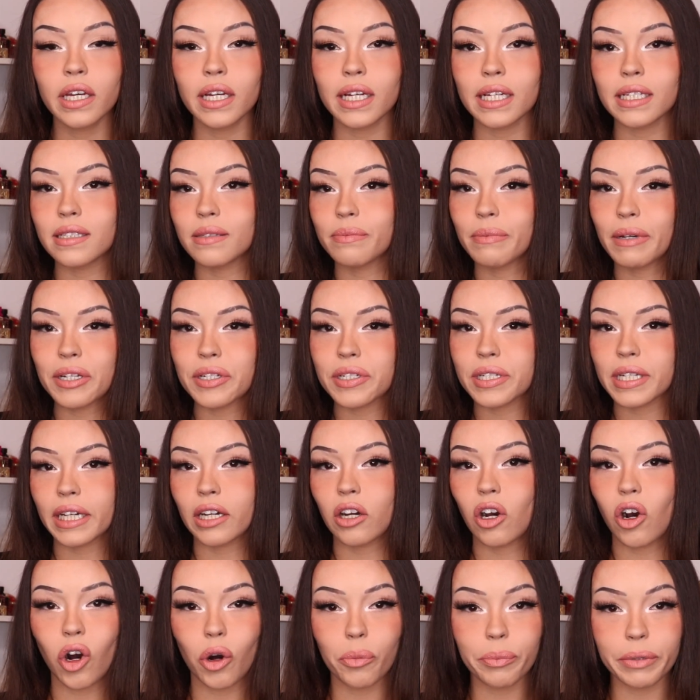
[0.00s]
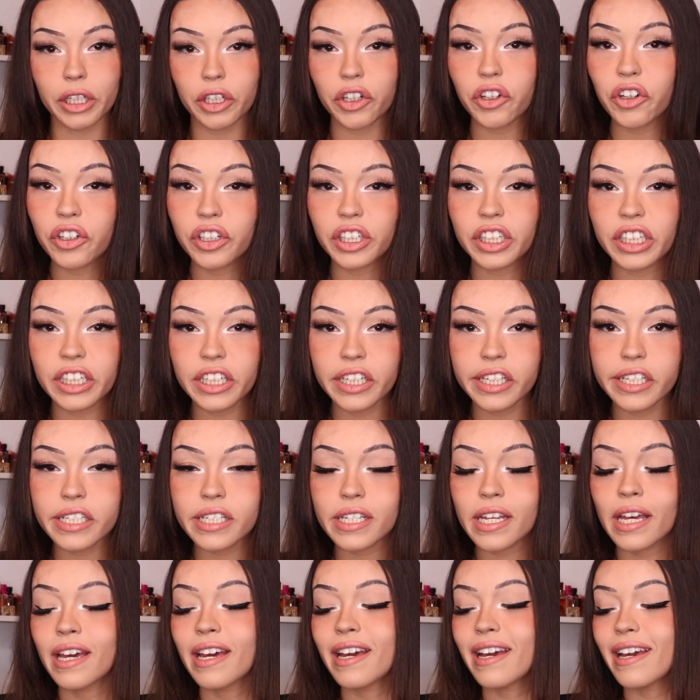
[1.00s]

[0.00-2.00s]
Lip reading: It smells like almond cookies.